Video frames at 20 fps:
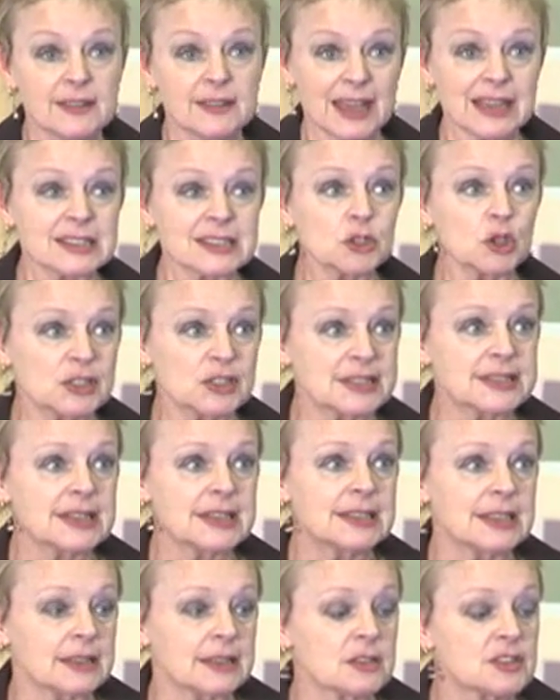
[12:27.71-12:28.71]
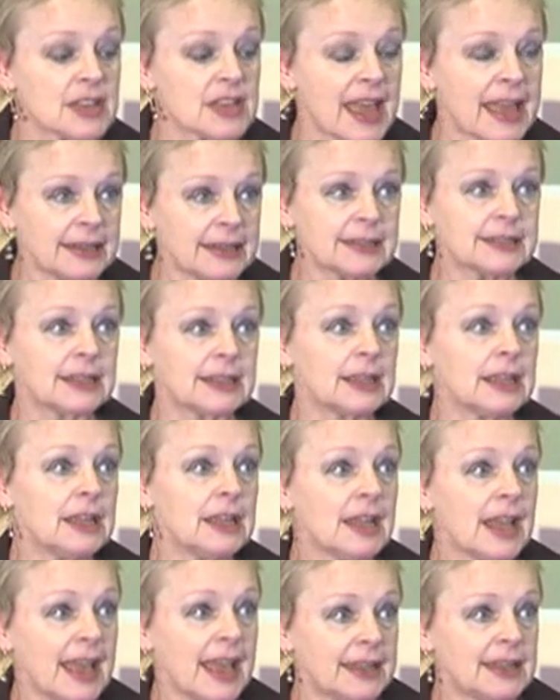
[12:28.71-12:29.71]
That's not to say that there's any
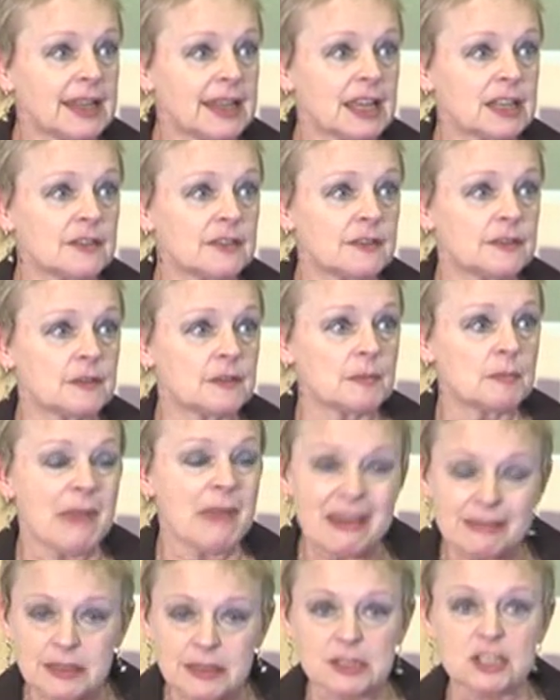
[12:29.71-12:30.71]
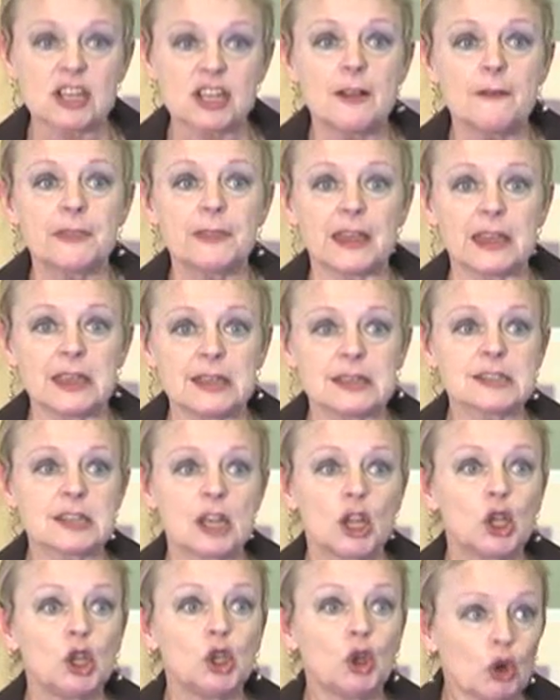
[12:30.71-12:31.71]
kind of method that is
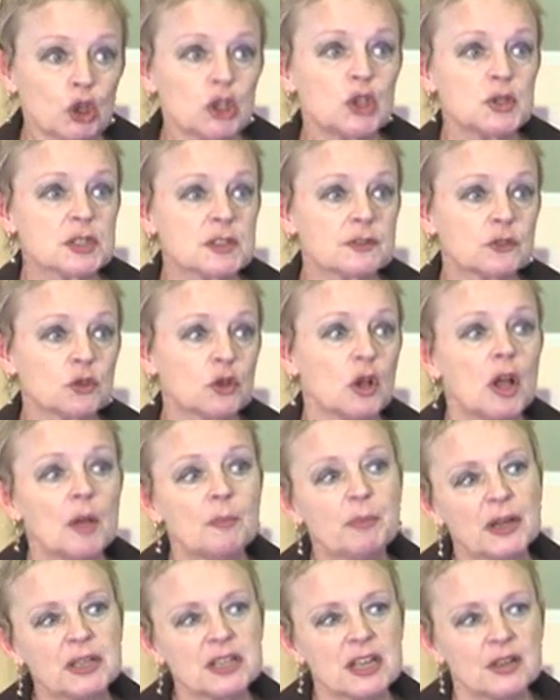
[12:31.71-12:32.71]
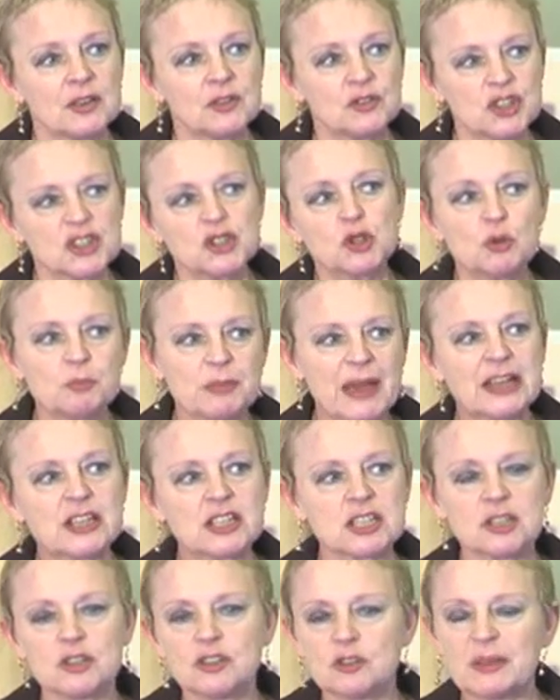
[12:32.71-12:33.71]
not useful, but just going back
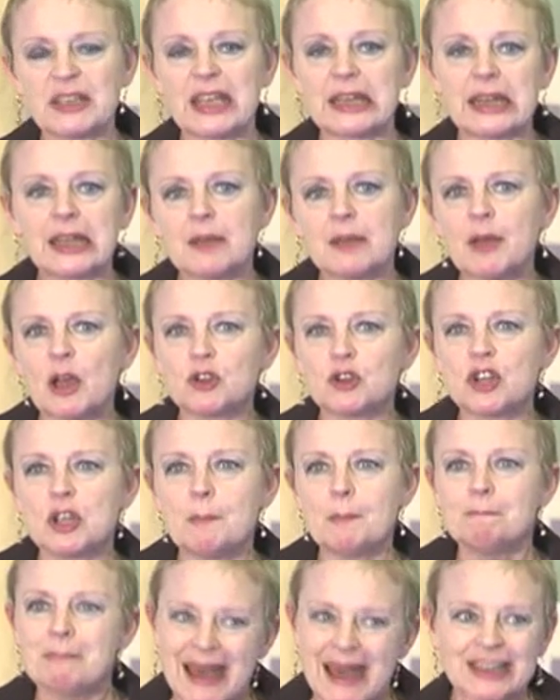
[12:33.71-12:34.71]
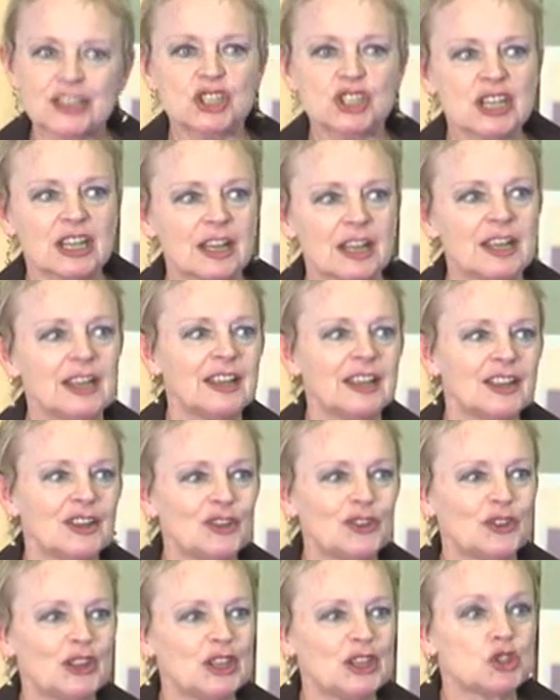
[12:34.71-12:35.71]
to the beginning about matching
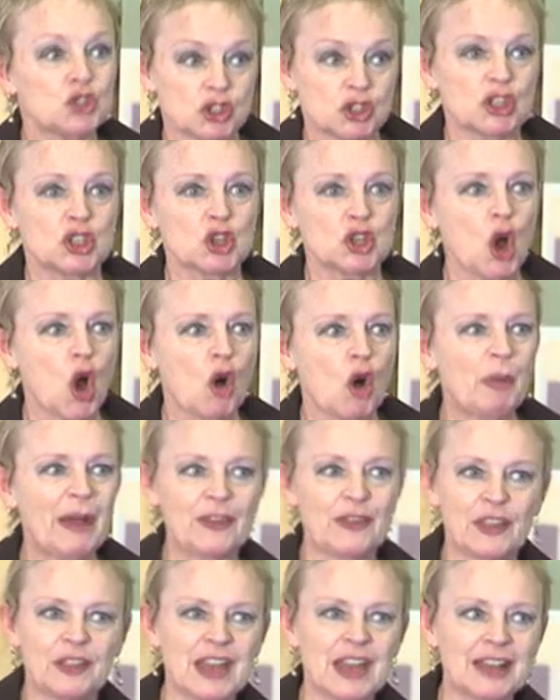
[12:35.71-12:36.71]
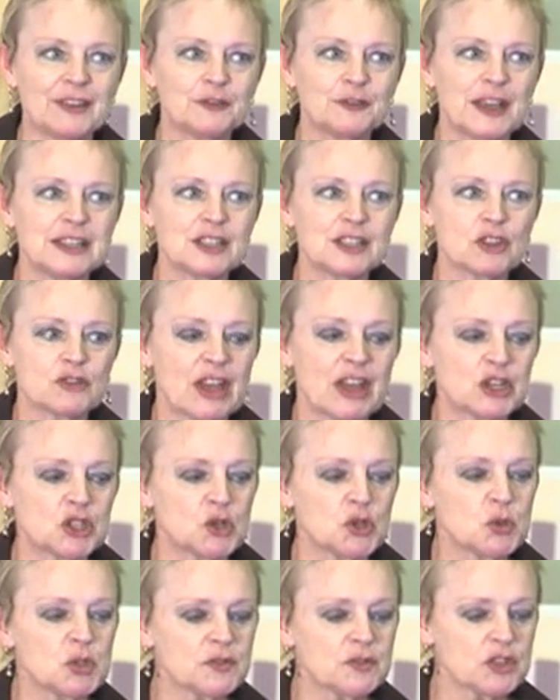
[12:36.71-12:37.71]
the job and finding the right
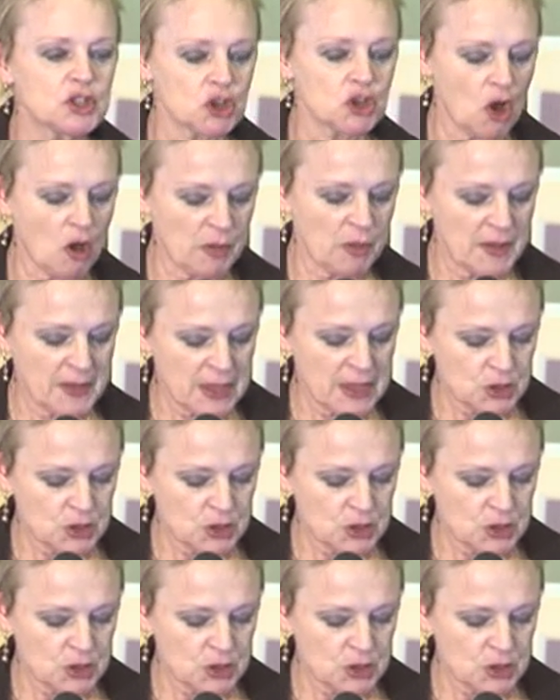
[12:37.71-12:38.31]
tools for the job.